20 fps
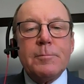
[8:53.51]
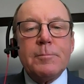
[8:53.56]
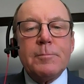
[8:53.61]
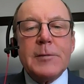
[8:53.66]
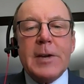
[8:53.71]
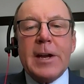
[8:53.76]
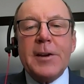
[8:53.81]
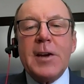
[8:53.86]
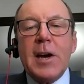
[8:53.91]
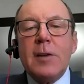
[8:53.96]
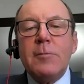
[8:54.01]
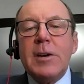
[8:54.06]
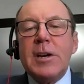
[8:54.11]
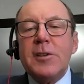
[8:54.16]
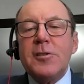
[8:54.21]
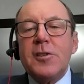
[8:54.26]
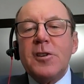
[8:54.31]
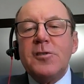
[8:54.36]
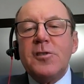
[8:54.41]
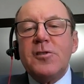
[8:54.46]
At a time when
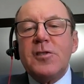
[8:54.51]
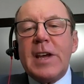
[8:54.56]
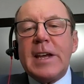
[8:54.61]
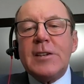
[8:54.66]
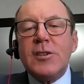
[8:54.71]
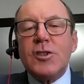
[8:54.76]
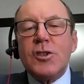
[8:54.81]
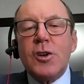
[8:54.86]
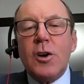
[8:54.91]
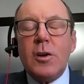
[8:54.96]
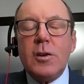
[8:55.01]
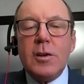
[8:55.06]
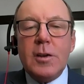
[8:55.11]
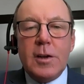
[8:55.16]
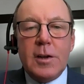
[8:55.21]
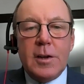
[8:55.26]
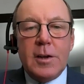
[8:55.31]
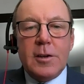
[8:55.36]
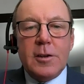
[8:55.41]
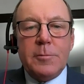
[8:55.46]
it's essential
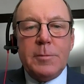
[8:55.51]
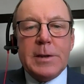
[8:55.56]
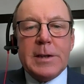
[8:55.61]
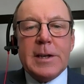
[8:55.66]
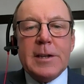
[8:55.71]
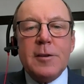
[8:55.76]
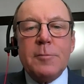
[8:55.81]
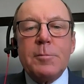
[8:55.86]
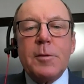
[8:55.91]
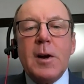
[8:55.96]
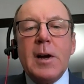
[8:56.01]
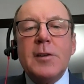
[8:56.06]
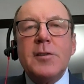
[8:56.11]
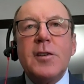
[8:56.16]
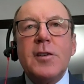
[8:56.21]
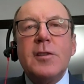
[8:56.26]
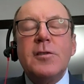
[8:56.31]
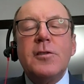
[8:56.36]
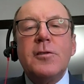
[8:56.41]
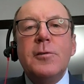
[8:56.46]
to begin the
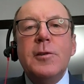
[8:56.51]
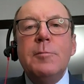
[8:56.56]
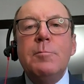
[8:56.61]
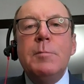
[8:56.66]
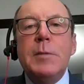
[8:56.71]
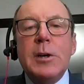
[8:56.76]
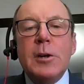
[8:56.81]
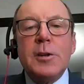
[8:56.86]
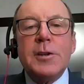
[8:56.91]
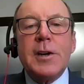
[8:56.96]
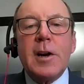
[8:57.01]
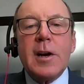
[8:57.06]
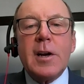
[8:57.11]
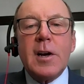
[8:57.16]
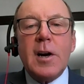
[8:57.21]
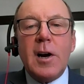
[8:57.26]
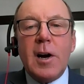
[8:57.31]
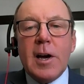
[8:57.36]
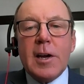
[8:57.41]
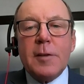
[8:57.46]
process to rebuild our
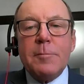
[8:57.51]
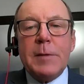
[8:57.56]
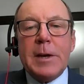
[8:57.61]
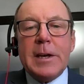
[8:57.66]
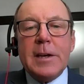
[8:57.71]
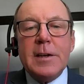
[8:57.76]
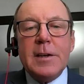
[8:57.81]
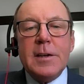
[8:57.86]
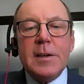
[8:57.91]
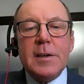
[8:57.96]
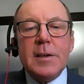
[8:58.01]
economy,